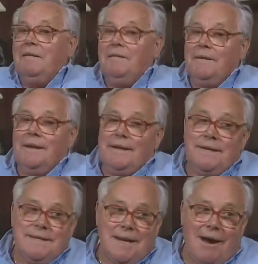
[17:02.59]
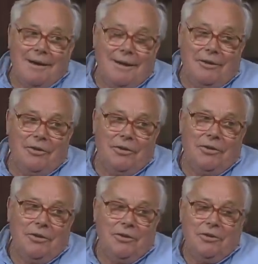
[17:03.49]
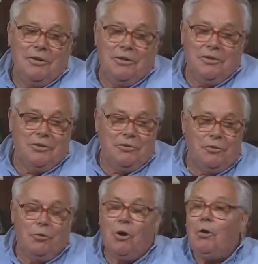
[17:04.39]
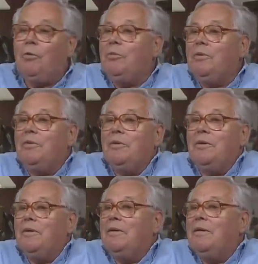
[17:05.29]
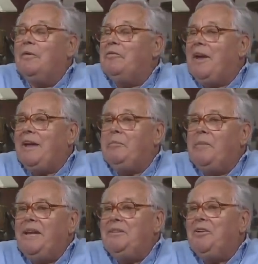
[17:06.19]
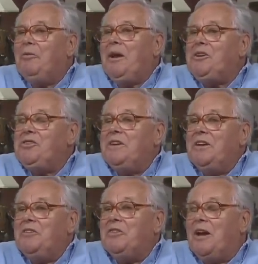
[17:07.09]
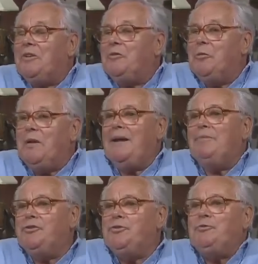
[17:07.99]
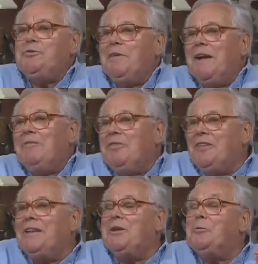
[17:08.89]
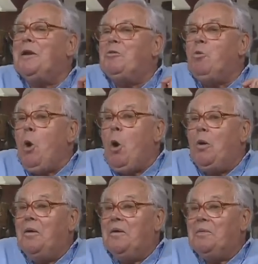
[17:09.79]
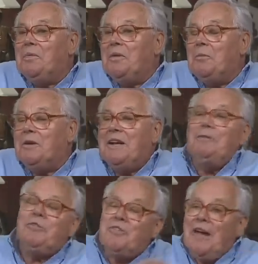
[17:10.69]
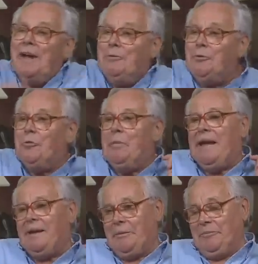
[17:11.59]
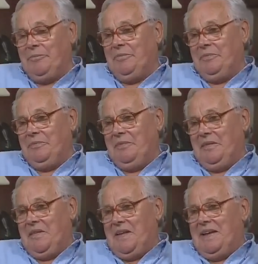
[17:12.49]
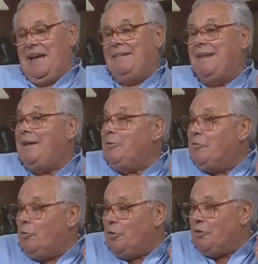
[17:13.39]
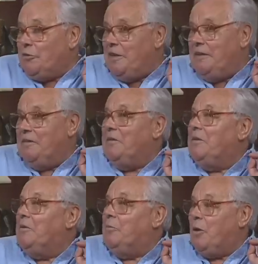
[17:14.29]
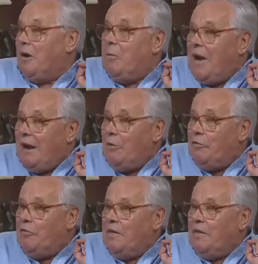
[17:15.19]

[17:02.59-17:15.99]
Till he started to go a very mean direction. He started to blame the Jews for everything that went wrong, what he was trying to do better. And that, of course, we were aware of.